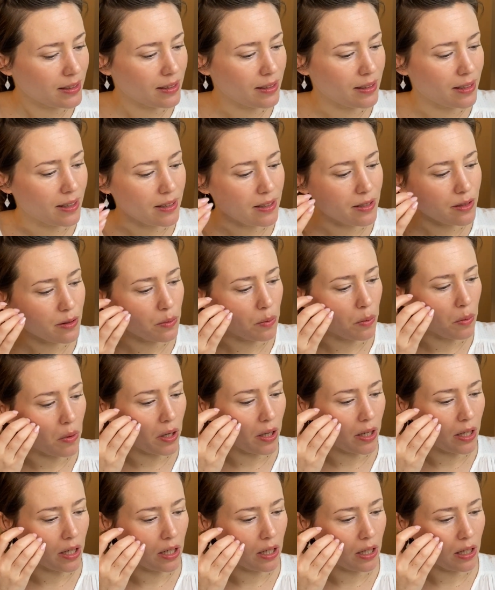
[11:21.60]
this
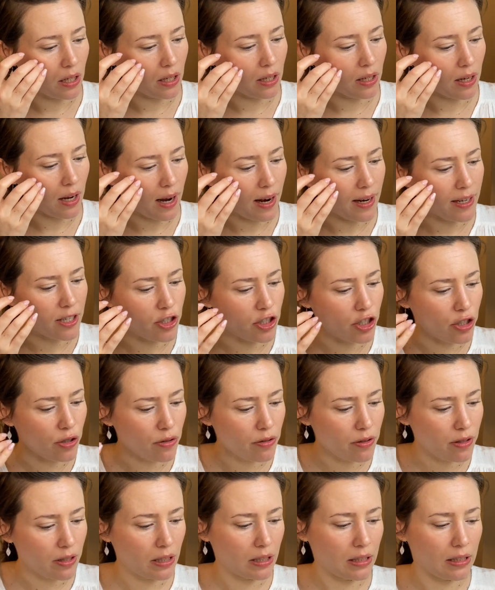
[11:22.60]
one, I do
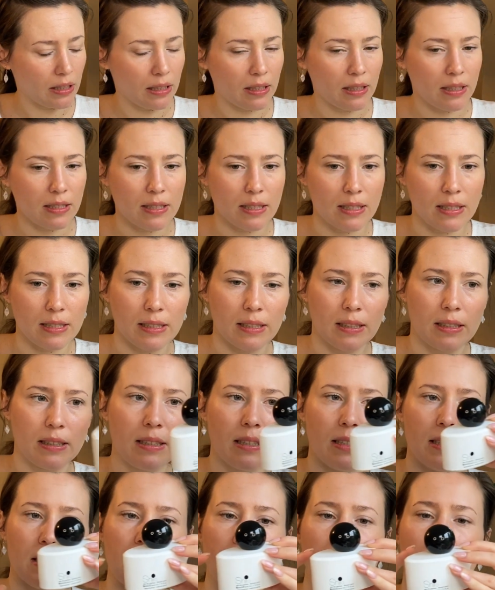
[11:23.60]
think this is
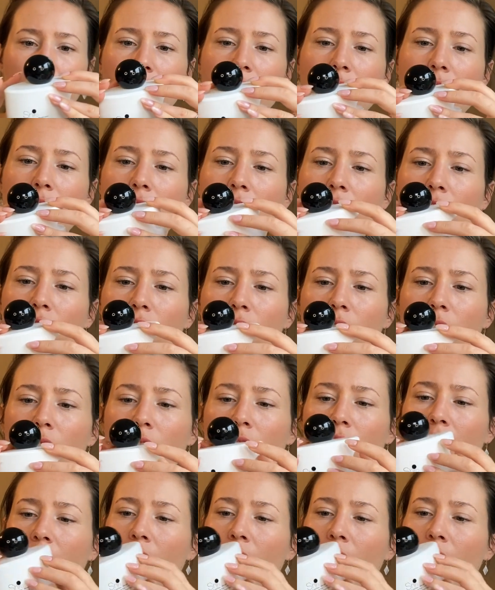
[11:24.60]
discontinued,